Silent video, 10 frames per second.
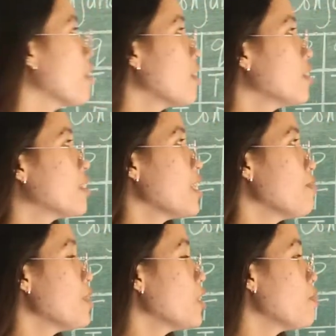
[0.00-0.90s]
Then
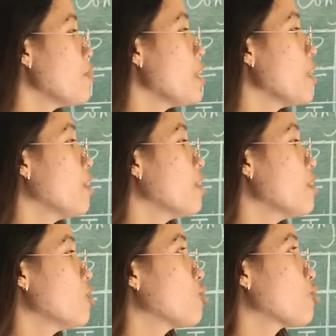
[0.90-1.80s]
statements P
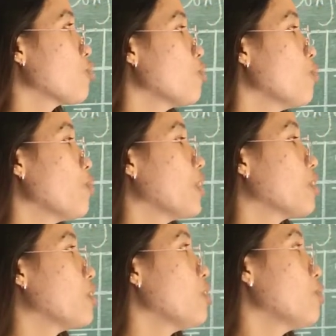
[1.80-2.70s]
is true
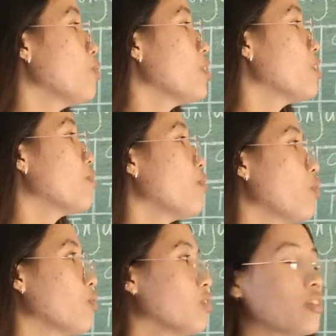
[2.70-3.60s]
while Q is
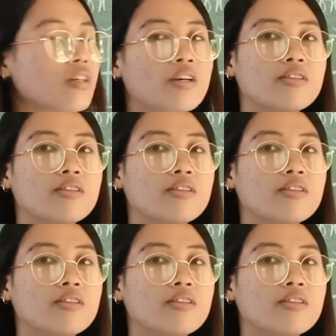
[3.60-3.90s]
false.